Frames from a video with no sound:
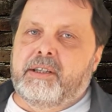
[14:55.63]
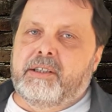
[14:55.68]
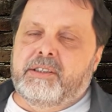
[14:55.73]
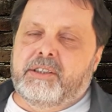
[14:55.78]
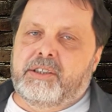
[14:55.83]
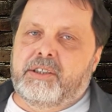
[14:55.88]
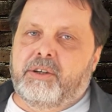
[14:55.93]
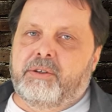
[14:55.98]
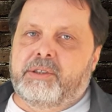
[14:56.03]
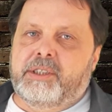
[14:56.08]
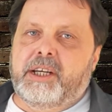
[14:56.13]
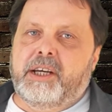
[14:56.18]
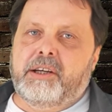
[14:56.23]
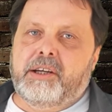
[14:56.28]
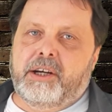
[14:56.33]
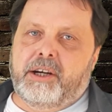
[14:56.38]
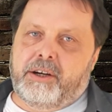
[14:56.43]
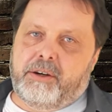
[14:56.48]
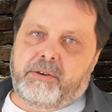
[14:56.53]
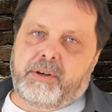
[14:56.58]
So take
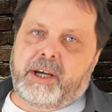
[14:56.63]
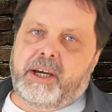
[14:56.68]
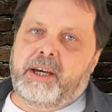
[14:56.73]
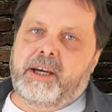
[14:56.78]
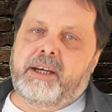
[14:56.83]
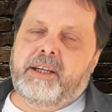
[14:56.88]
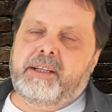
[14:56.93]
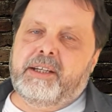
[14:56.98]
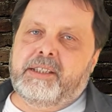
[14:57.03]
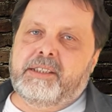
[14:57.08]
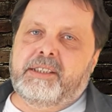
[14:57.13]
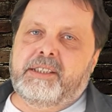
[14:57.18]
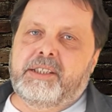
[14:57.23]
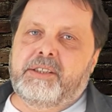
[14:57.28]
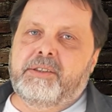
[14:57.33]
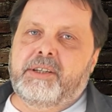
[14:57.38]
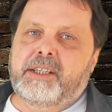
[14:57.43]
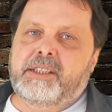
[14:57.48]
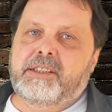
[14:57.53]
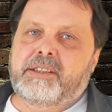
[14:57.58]
care, and I see
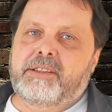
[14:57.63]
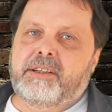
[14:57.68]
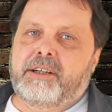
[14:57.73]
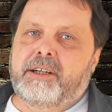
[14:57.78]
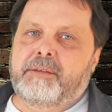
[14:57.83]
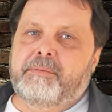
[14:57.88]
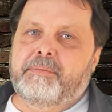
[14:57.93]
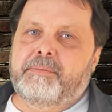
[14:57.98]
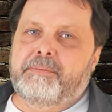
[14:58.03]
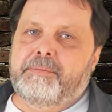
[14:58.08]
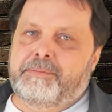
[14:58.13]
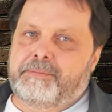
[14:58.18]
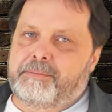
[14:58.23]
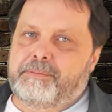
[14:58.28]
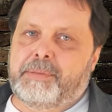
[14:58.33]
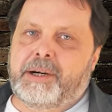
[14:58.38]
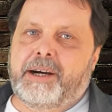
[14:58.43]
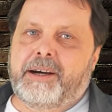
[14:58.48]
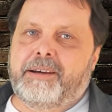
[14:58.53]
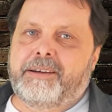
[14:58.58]
you next time.
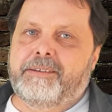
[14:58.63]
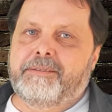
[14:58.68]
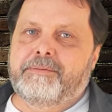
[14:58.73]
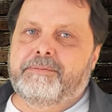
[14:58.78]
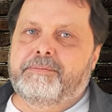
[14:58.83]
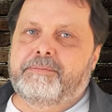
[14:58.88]
Bye.